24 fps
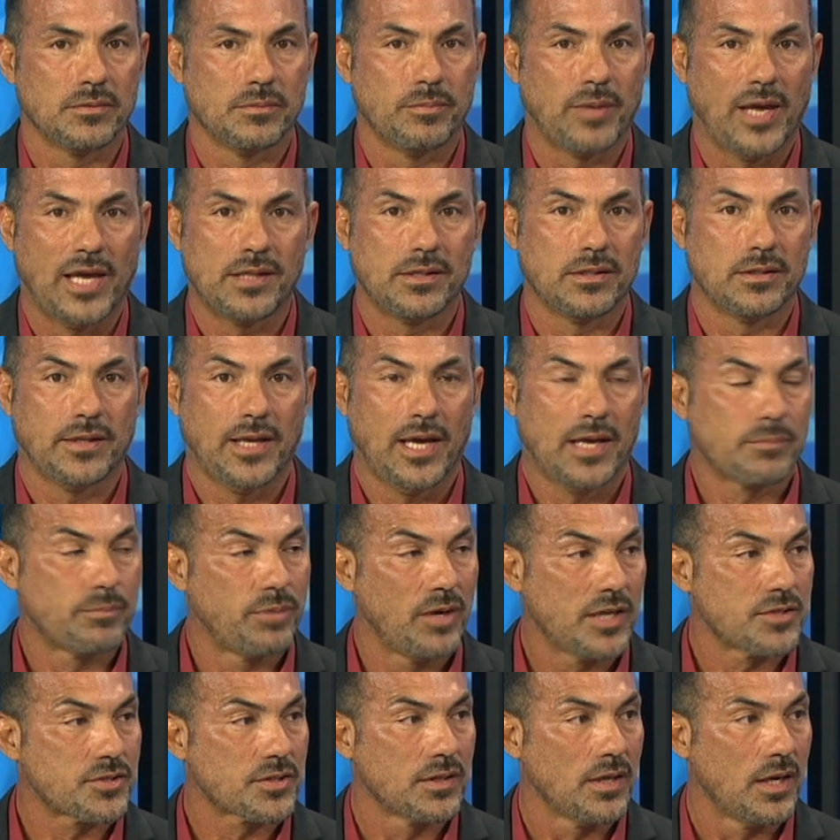Dak
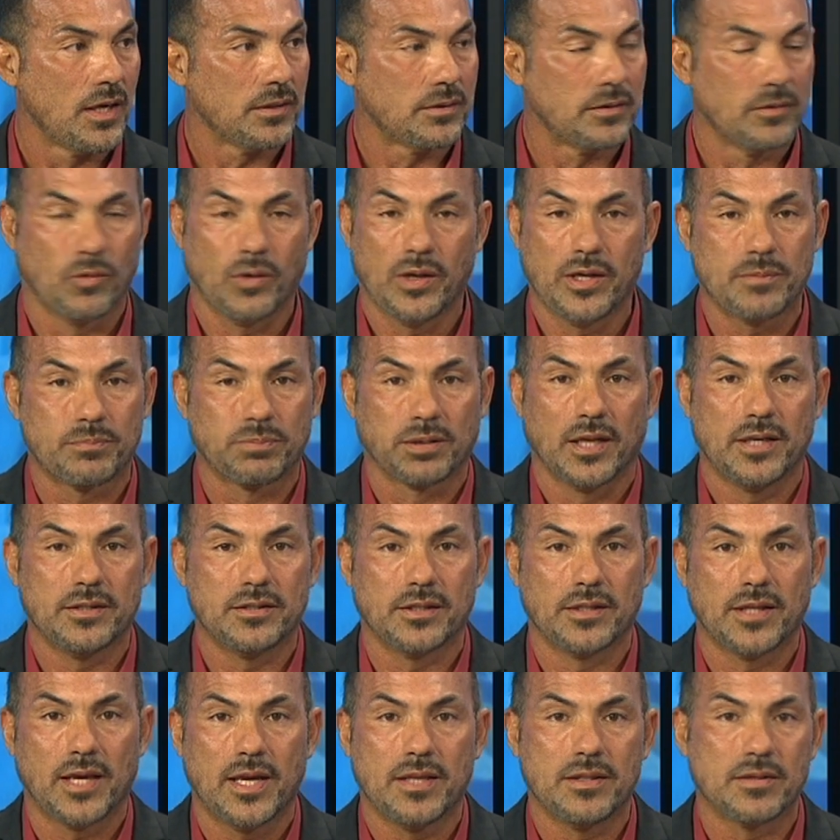Prescott, the way he played
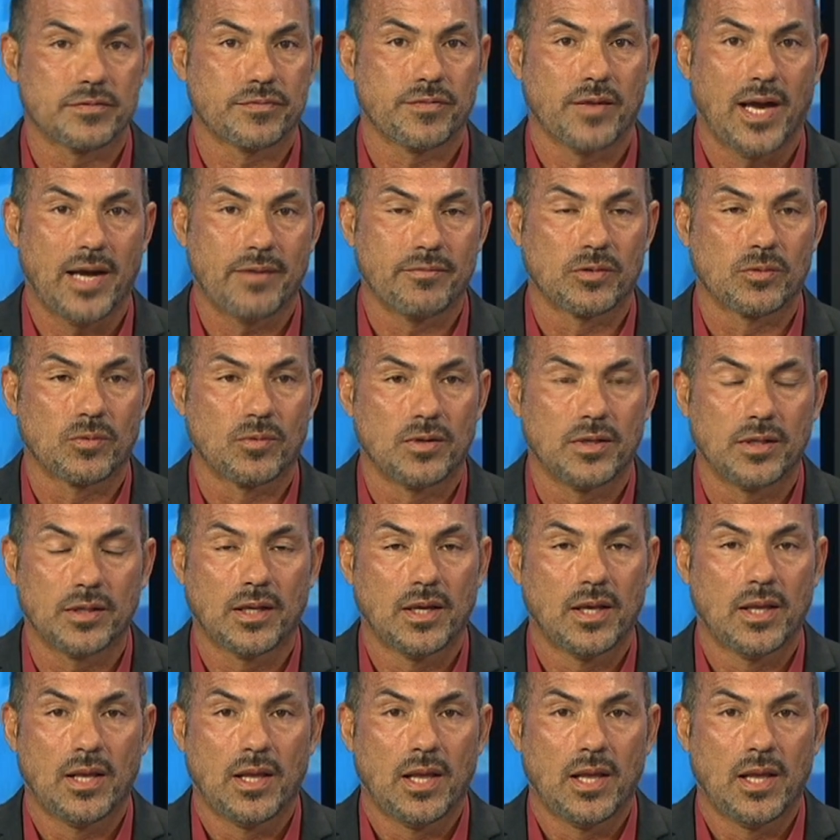today, they're 5-1.